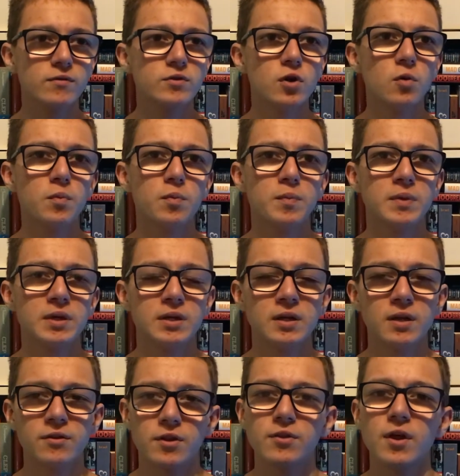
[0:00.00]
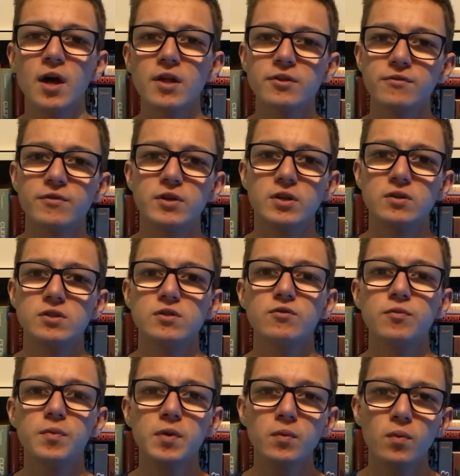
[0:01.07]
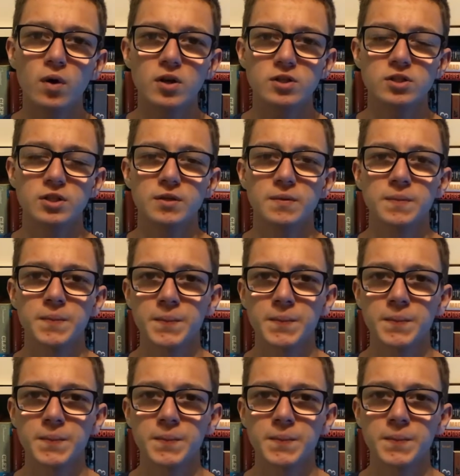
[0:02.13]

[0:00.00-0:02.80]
dopamine than the other videos you've been watching.